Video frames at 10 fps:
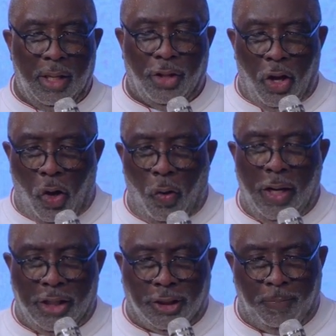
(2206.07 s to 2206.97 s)
The
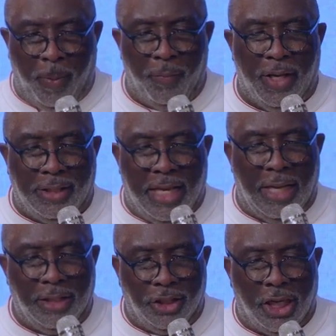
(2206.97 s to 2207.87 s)
Holy Spirit
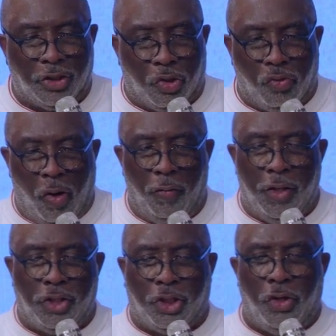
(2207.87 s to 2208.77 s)
doesn't just grow
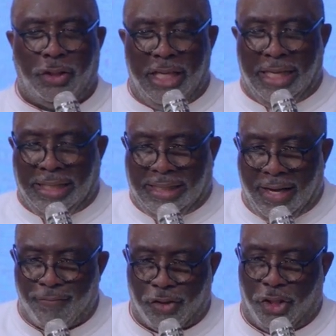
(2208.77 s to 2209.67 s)
the church, he
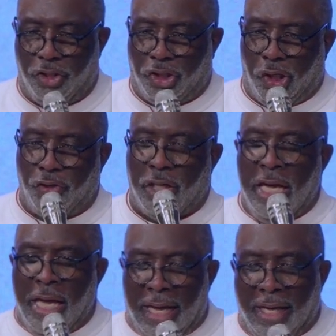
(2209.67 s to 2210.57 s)
gifts the church.
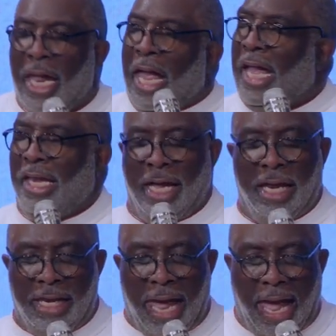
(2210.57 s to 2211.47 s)

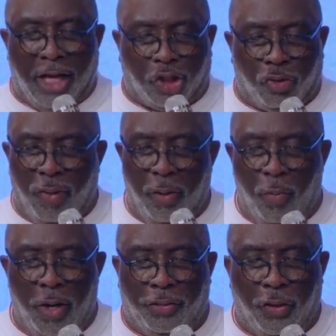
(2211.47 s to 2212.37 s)
In Acts 3,
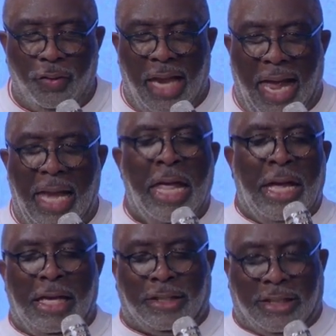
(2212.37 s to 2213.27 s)
1 through 9,
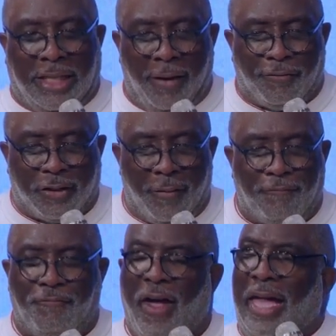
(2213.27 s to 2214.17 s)
it's gifts
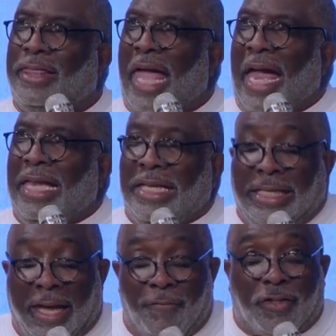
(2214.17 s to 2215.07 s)
of faith and
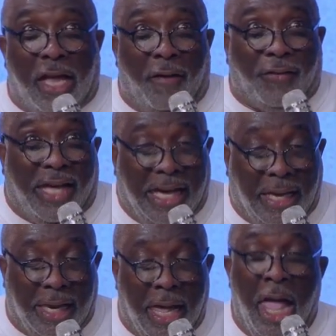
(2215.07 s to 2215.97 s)
gifts of
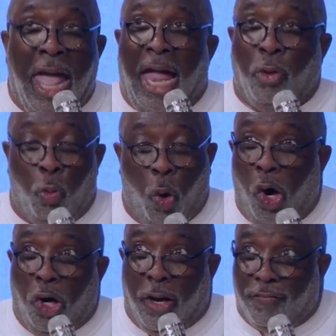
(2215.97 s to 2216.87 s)
healing and
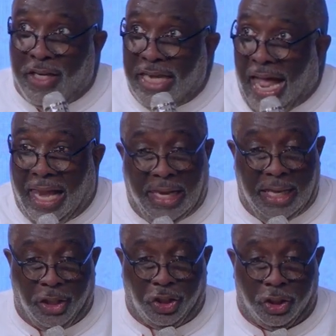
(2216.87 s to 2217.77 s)
word of
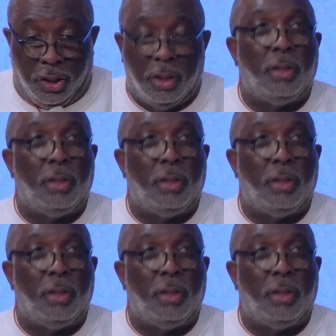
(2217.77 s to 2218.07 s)
knowledge.